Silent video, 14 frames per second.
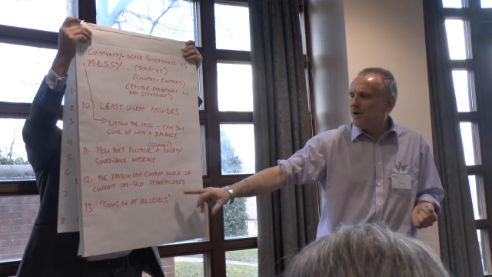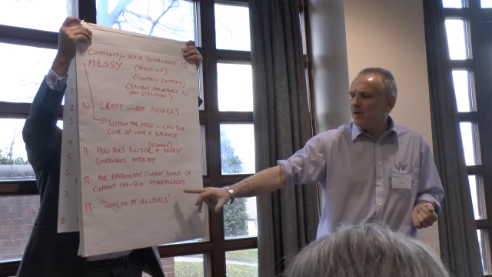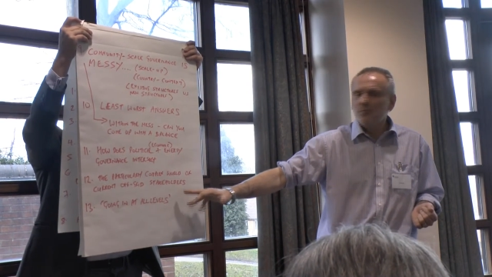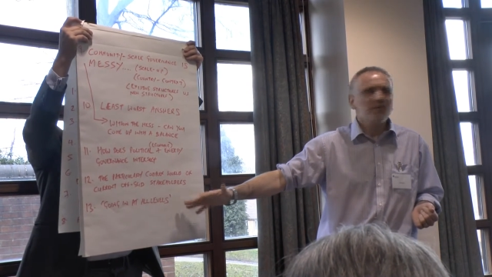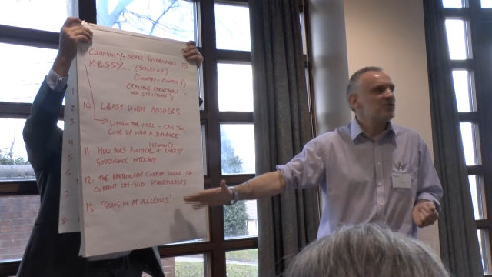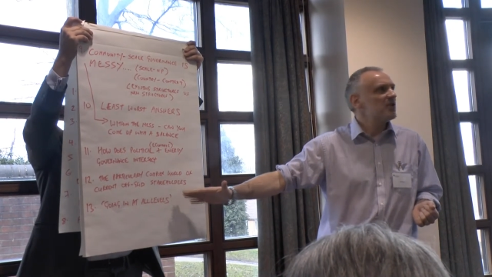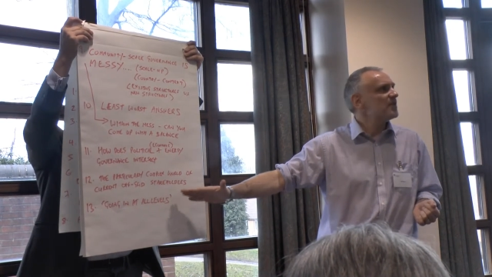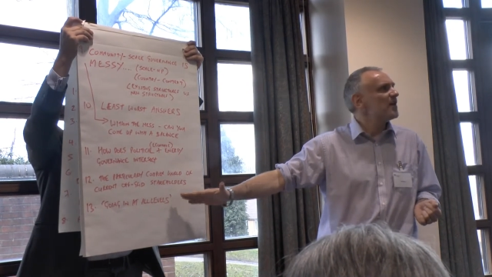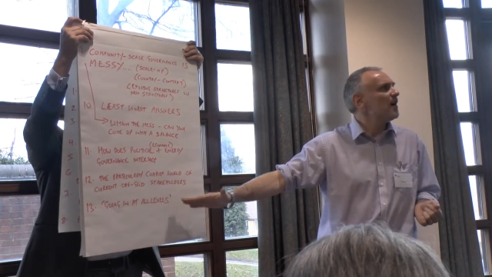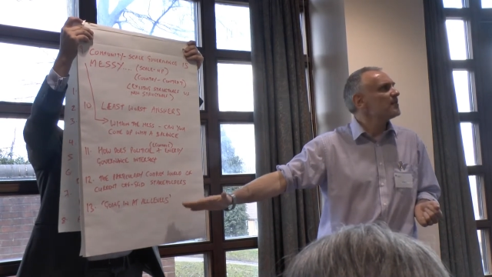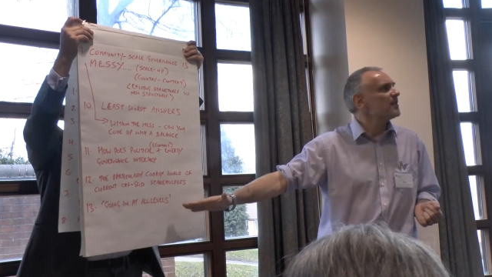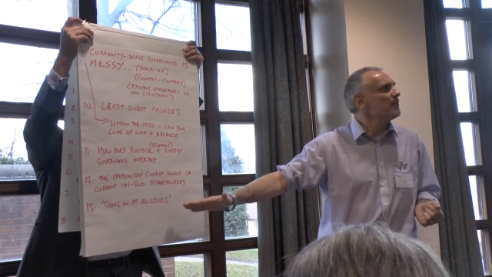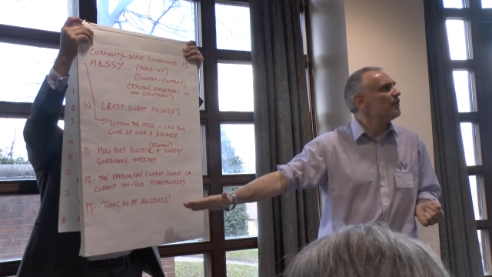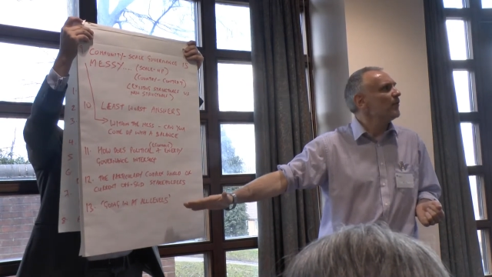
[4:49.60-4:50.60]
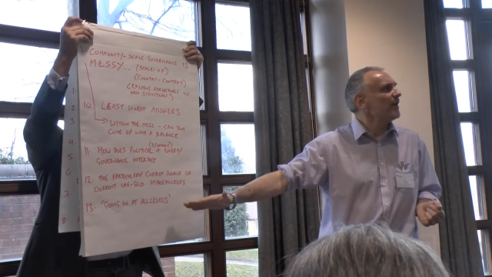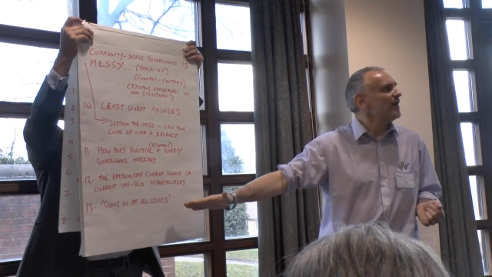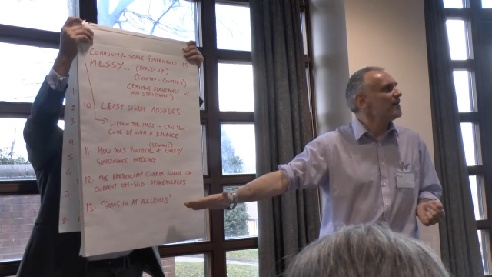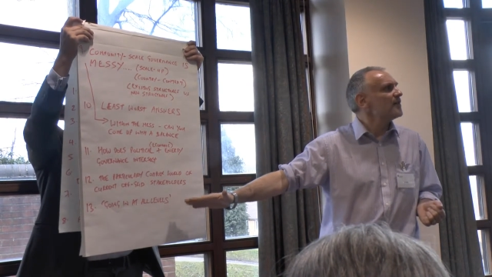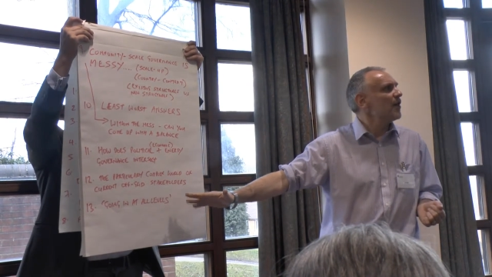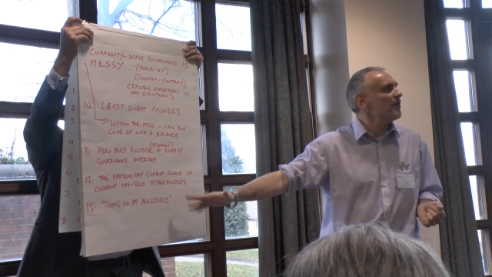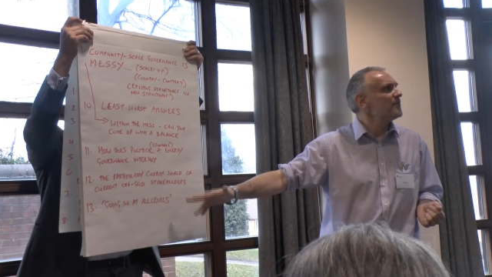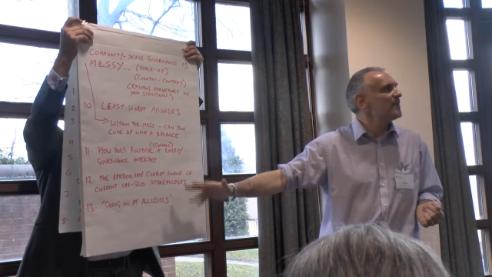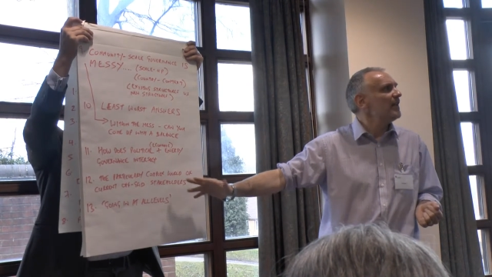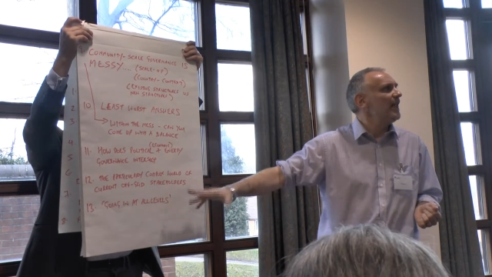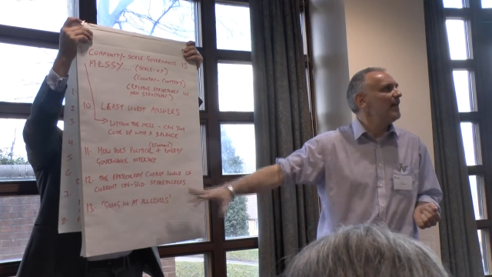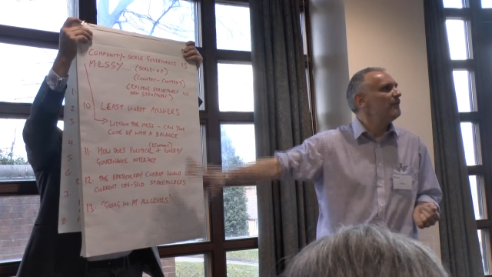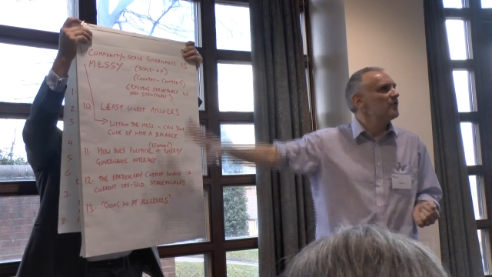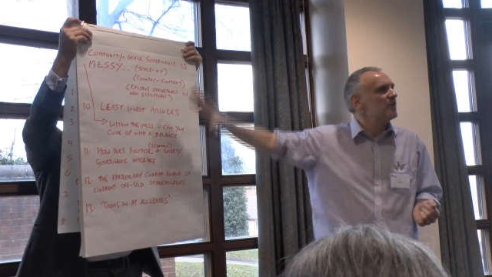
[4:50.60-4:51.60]
what's your starting point in terms of the
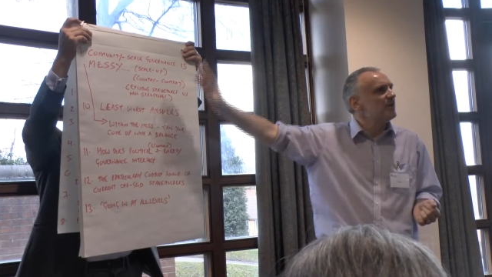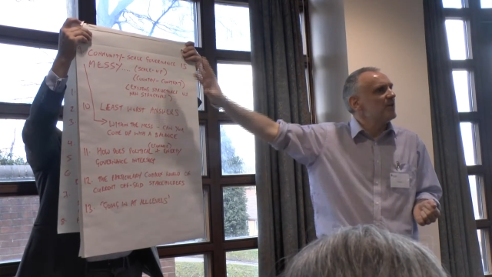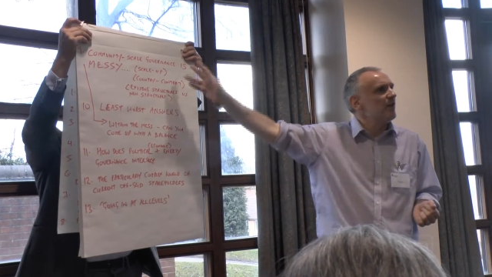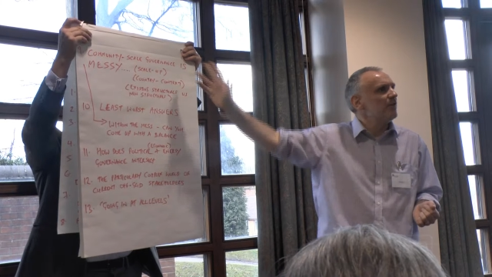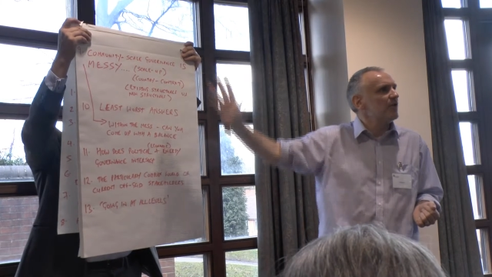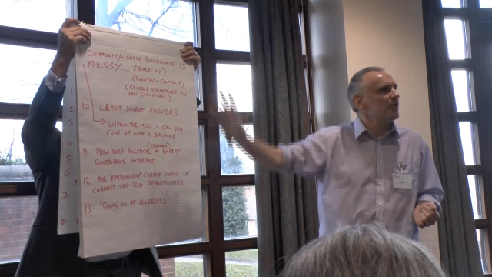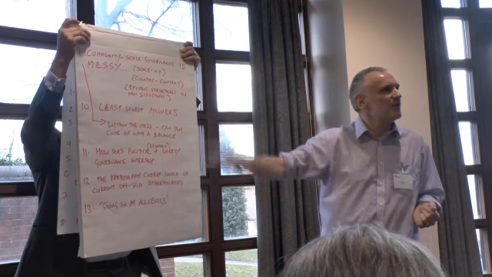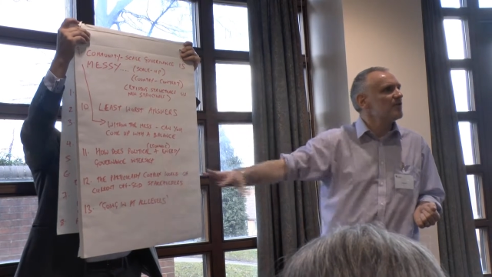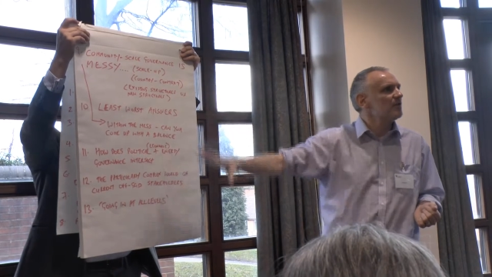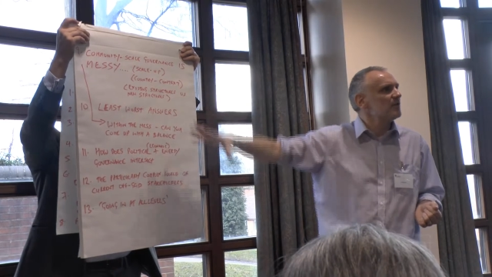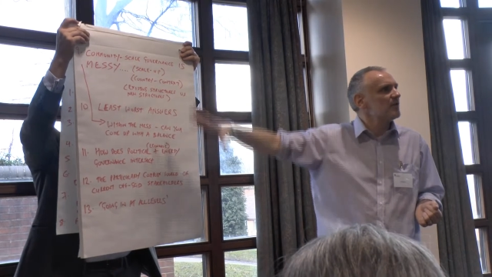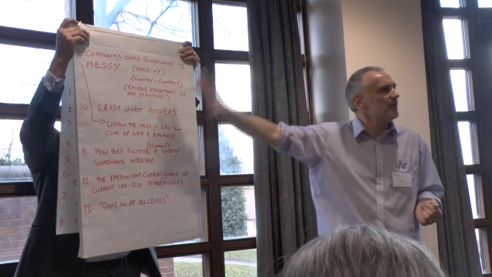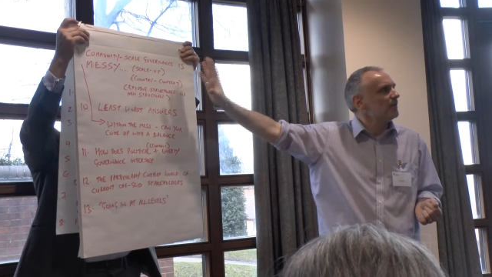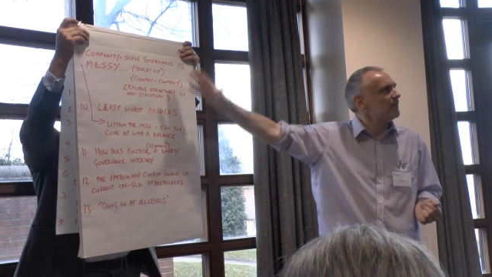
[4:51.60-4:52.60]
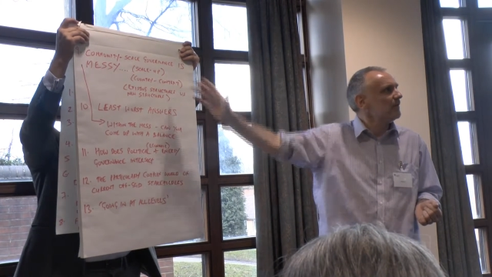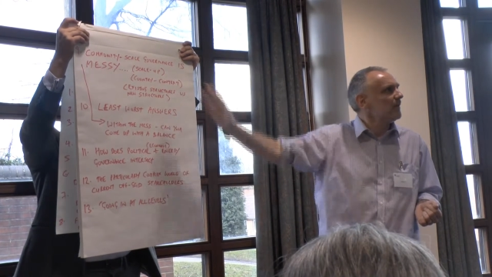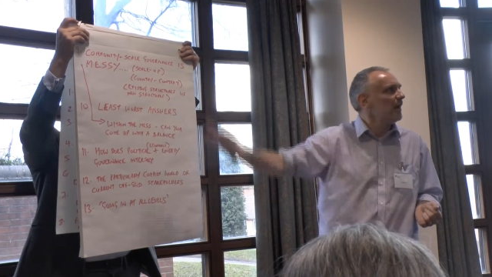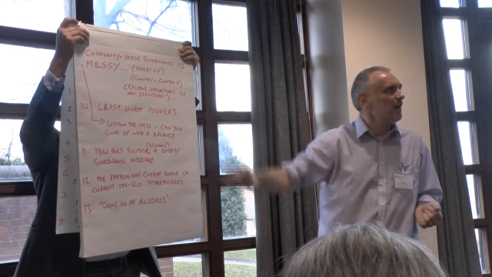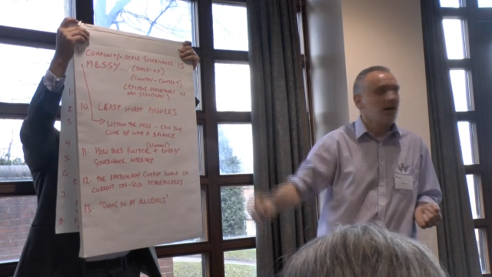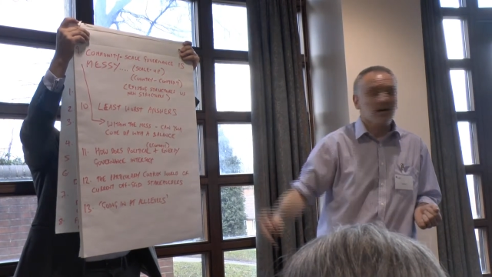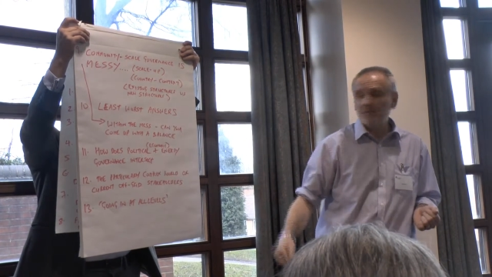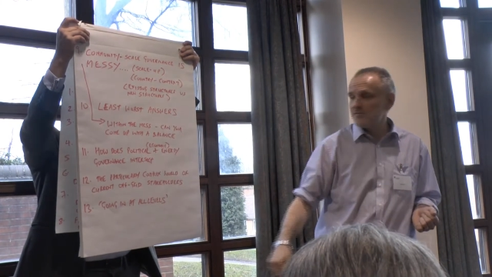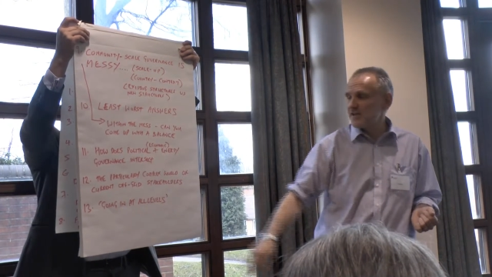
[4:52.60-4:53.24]
levels of governance and so on.